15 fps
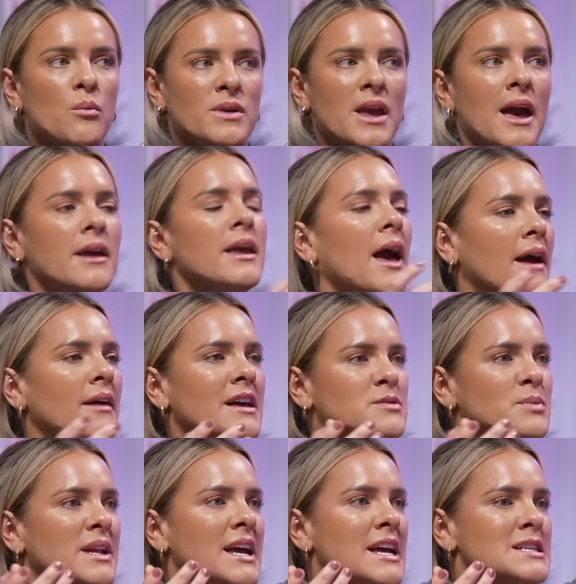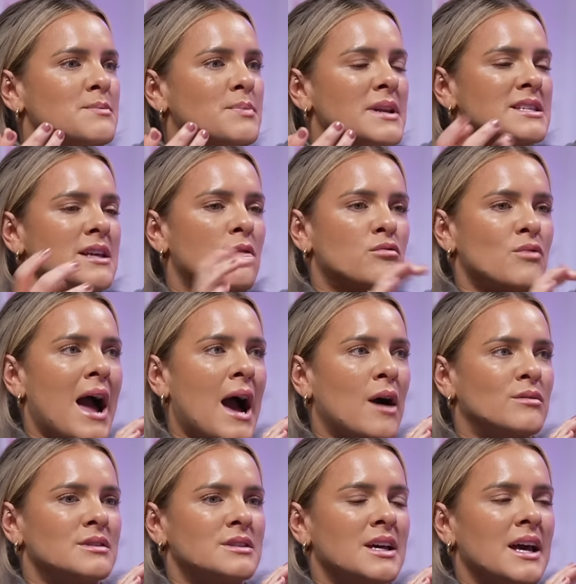Yeah, that's what it is, but it's like
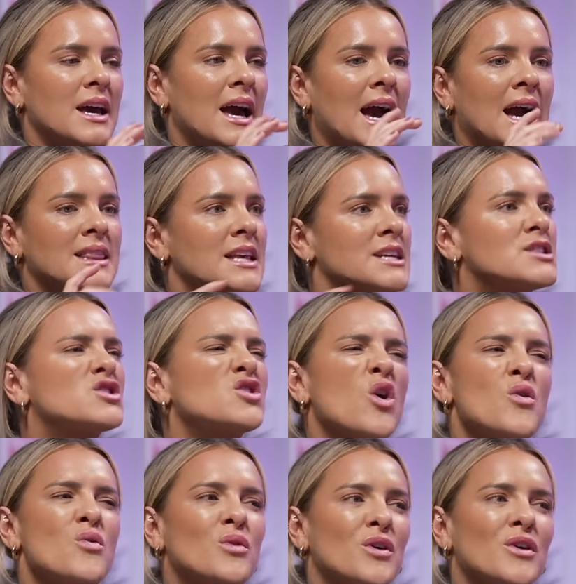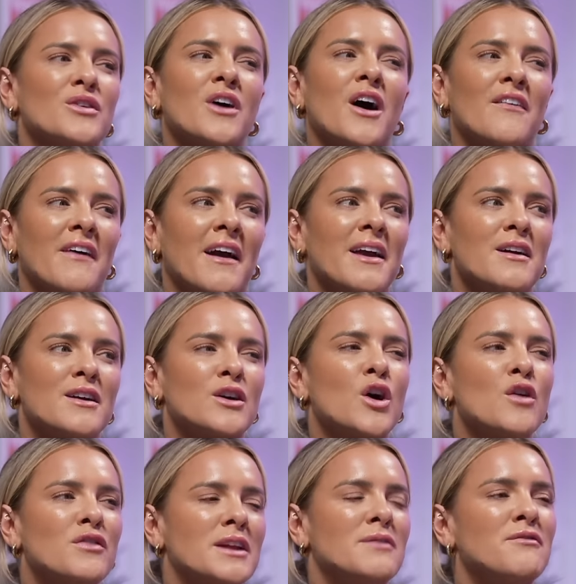round and they're so good, aren't they?
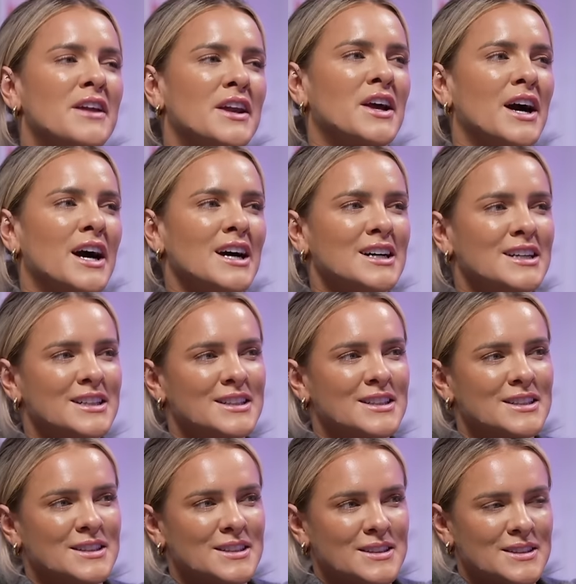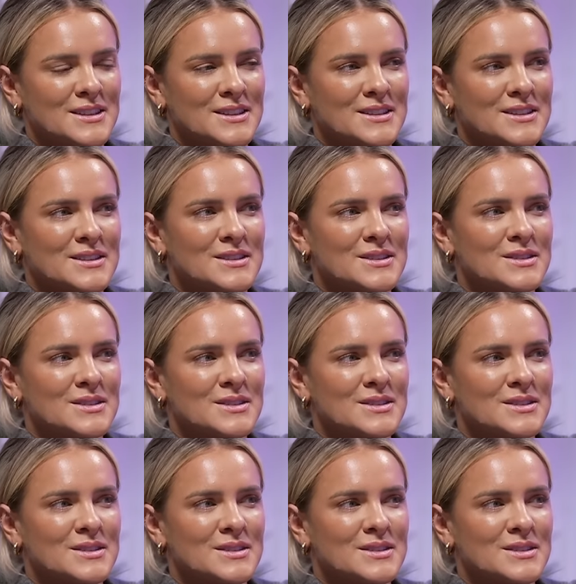That's covered in good vinegar. On a roll with some